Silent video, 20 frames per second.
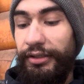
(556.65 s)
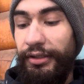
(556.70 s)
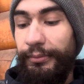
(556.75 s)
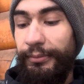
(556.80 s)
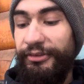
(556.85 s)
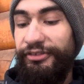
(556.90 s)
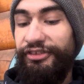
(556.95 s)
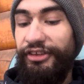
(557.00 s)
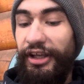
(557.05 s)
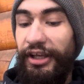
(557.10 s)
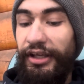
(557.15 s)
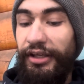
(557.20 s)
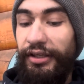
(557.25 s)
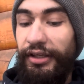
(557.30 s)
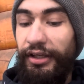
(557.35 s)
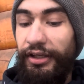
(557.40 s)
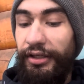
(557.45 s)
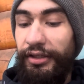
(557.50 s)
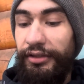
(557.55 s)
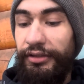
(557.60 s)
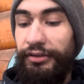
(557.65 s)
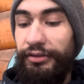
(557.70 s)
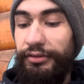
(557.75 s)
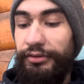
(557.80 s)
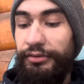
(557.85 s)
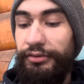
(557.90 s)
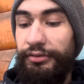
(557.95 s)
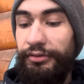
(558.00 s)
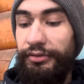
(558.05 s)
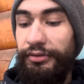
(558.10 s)
a mistake
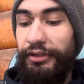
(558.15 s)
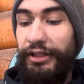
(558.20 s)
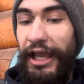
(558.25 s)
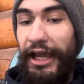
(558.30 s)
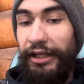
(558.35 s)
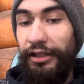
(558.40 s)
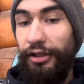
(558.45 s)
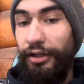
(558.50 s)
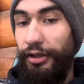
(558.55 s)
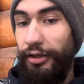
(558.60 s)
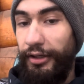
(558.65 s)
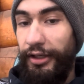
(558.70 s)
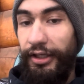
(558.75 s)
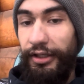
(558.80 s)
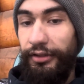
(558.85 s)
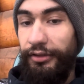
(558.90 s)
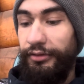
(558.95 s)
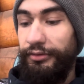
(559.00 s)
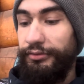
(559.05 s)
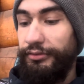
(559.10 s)
in cataloging,